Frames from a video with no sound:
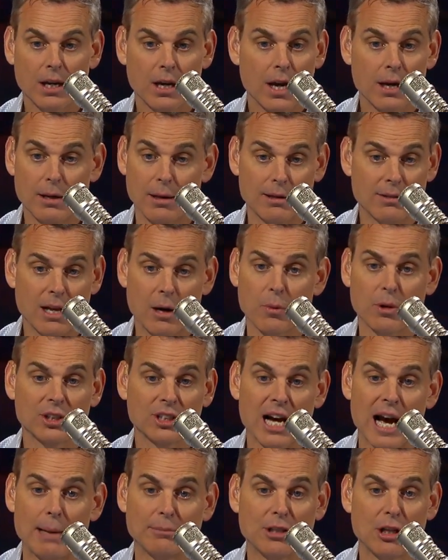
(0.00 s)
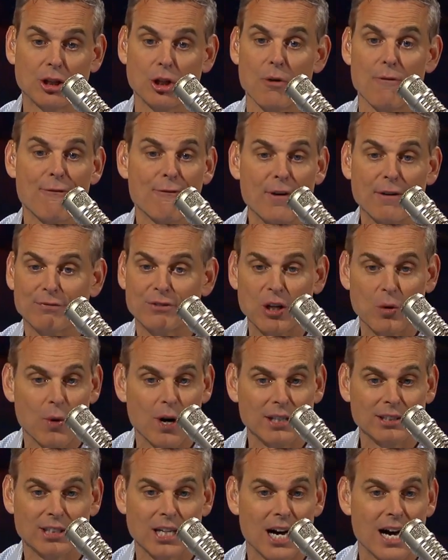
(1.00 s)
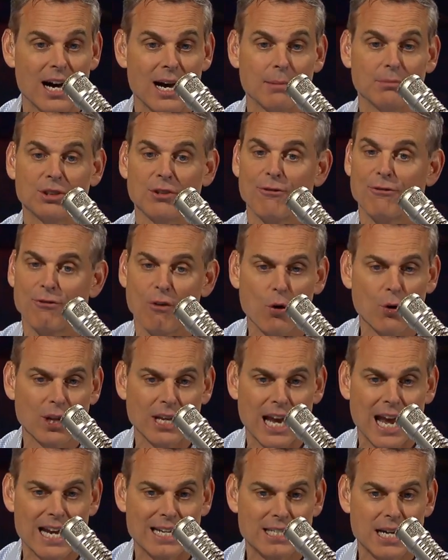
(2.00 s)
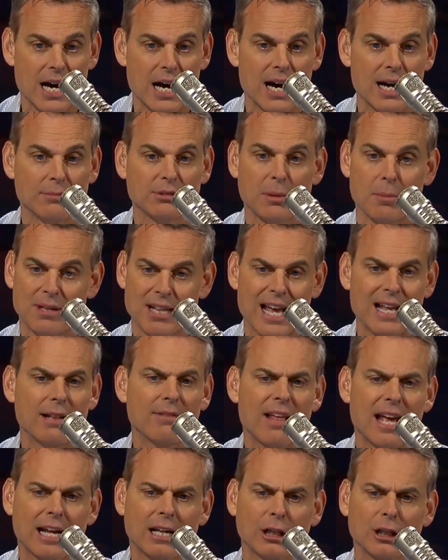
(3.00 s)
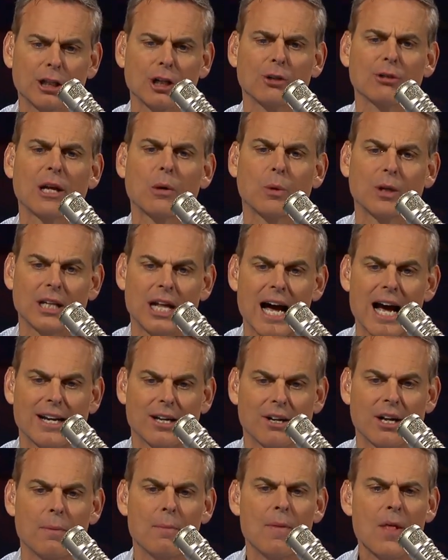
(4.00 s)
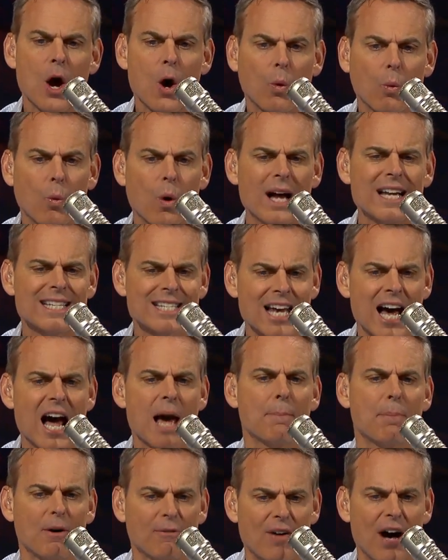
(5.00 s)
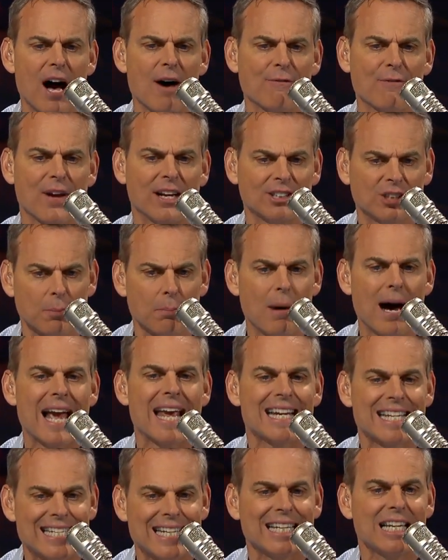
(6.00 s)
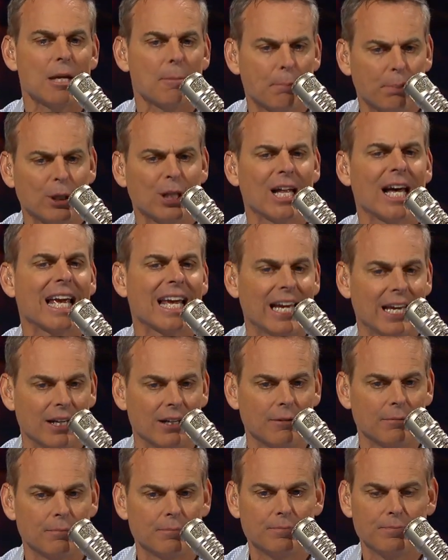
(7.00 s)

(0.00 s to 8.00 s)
You know, there were times he threw 51 times, 48 times. I mean, they they clearly relied on him. What type of offense, Mike, did he play in?